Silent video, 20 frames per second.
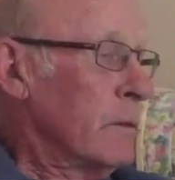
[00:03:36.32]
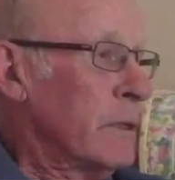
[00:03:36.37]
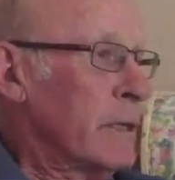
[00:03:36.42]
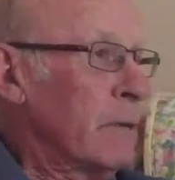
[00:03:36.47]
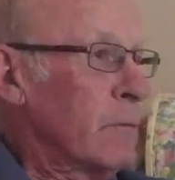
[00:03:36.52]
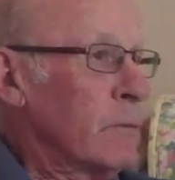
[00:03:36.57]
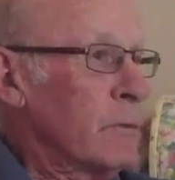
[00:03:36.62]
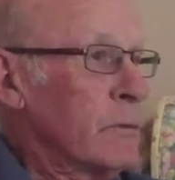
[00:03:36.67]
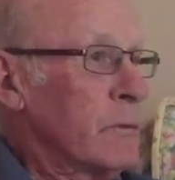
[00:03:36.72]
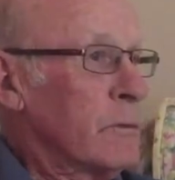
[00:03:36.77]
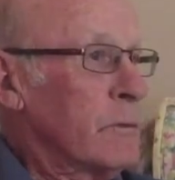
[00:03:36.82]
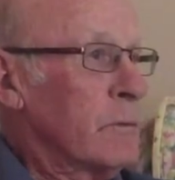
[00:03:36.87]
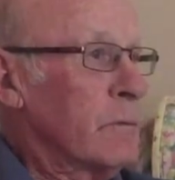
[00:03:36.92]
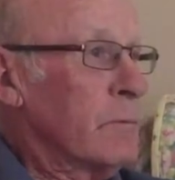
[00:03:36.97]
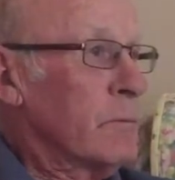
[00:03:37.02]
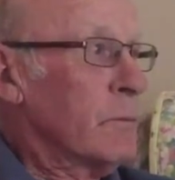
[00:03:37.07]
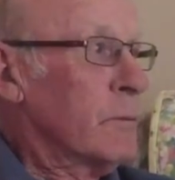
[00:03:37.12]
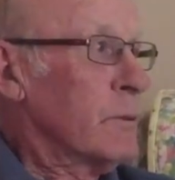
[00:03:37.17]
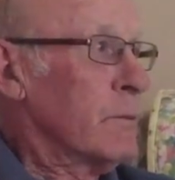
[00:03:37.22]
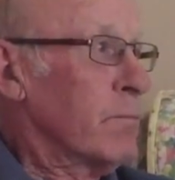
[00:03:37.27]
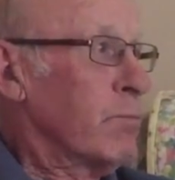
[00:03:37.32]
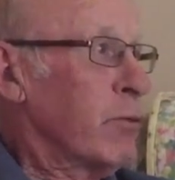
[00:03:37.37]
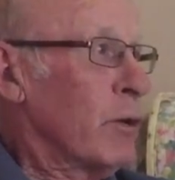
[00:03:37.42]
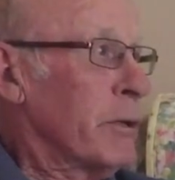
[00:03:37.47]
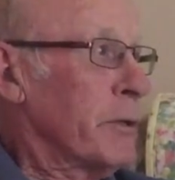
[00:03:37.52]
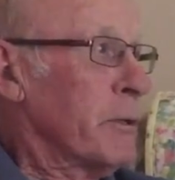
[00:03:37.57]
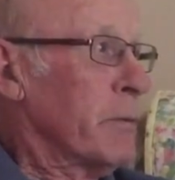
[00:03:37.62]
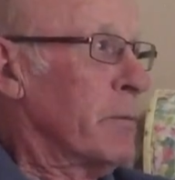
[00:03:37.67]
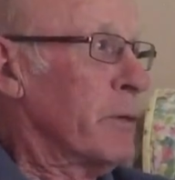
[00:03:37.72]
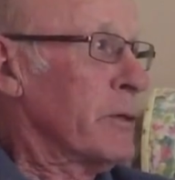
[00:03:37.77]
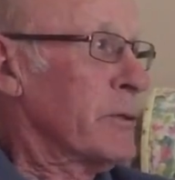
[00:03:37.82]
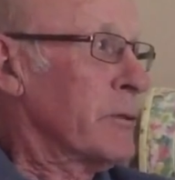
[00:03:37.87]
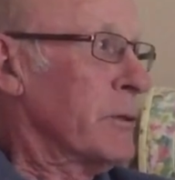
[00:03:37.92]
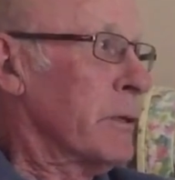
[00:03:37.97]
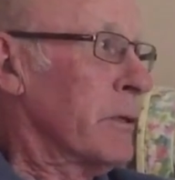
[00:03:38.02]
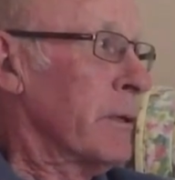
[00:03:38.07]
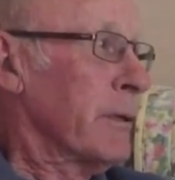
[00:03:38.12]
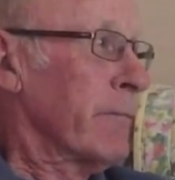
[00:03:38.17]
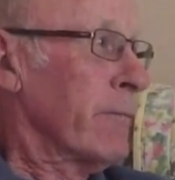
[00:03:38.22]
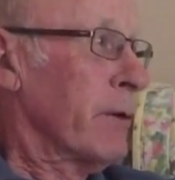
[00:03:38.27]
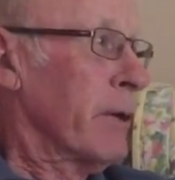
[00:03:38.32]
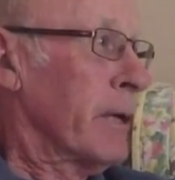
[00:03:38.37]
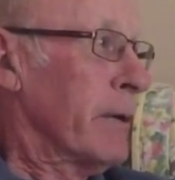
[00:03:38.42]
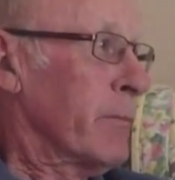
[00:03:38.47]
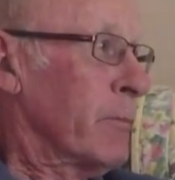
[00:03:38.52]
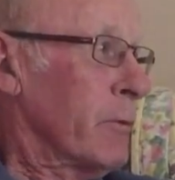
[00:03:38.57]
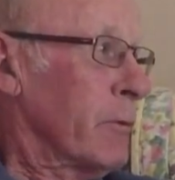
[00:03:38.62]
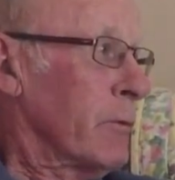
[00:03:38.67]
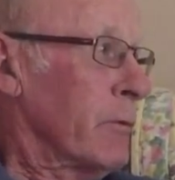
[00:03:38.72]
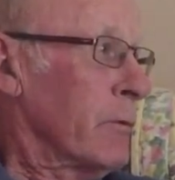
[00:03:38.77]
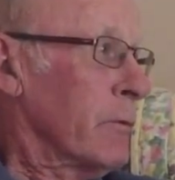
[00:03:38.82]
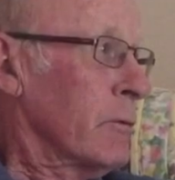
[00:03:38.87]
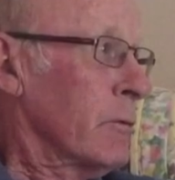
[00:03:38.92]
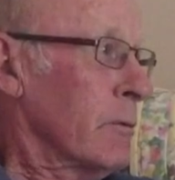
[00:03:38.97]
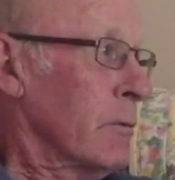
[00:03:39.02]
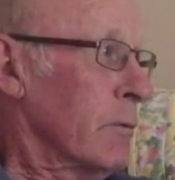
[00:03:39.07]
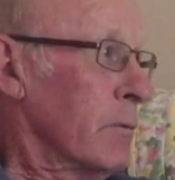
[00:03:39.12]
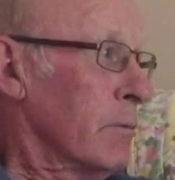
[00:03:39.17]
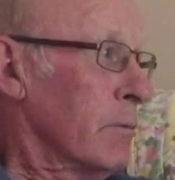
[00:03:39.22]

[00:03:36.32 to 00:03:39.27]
That was probably the best thing that ever happened to us.